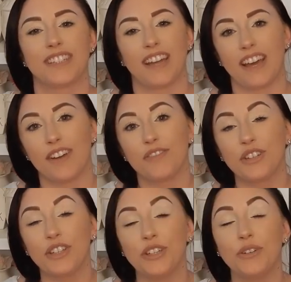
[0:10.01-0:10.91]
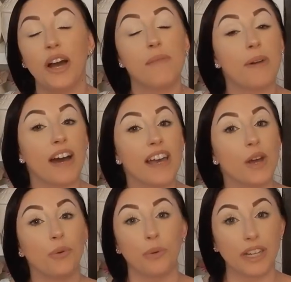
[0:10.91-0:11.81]
that I have for you.
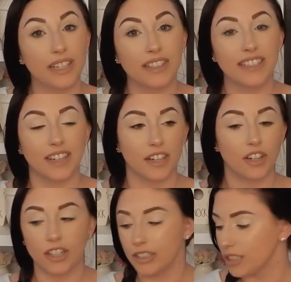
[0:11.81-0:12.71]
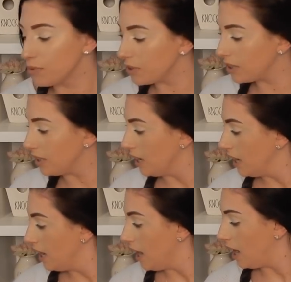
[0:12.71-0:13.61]
My weekly Dunn haul. This one
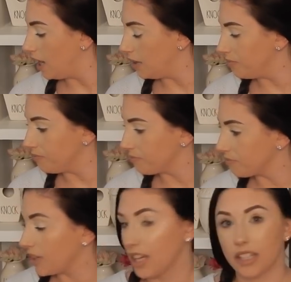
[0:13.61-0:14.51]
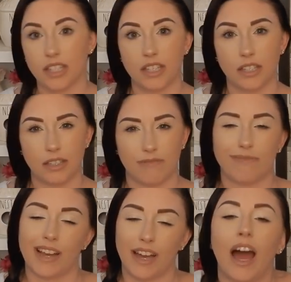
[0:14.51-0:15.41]
um, is,
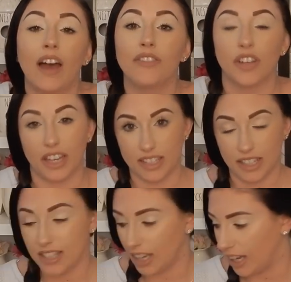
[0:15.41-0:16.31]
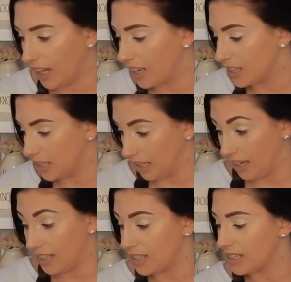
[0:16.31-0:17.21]
I, I, feel like it's exciting. It's,
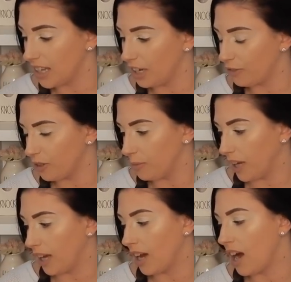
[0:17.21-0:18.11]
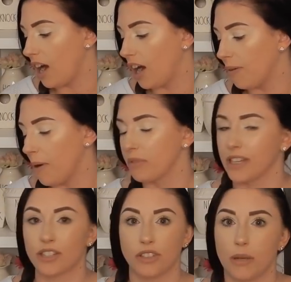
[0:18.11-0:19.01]
it's exciting for me. Um, I was
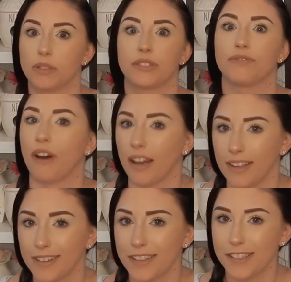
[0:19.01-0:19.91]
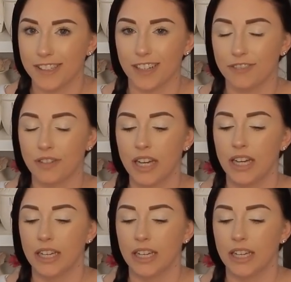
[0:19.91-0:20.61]
actually able to find stuff